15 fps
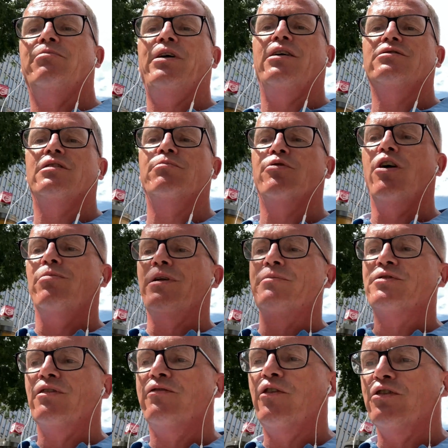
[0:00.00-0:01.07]
about the
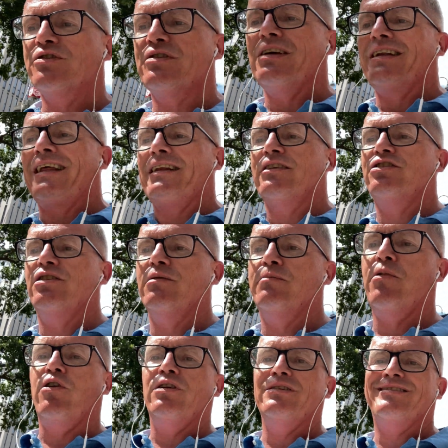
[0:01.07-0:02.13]
problems of Austrian energy
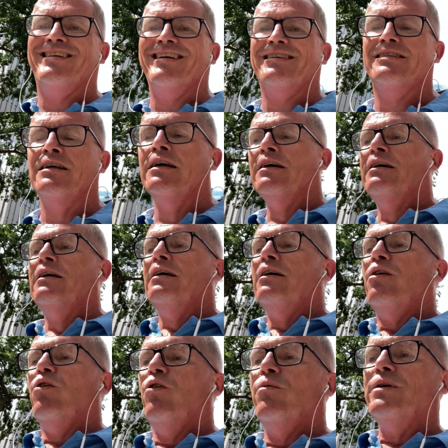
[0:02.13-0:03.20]
politics,
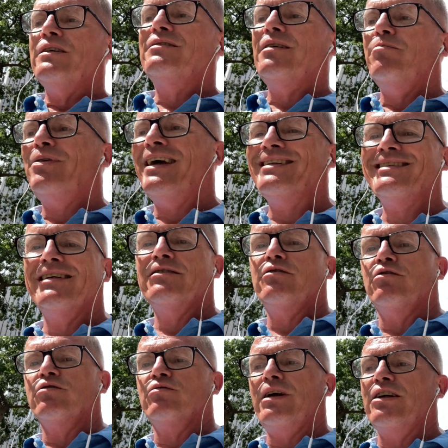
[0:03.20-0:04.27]
always dependent
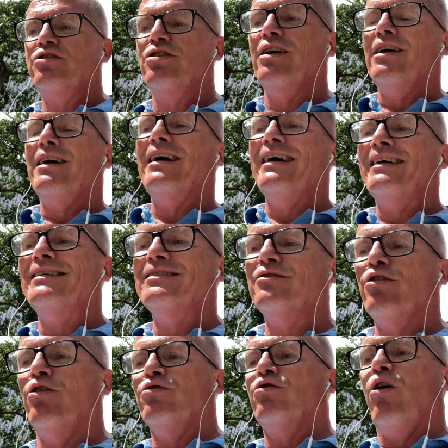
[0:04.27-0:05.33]
on Russia and
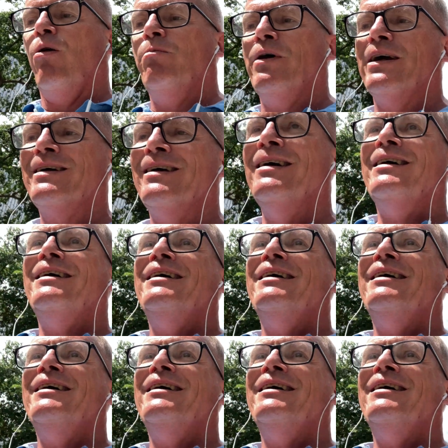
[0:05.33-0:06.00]
on OPEC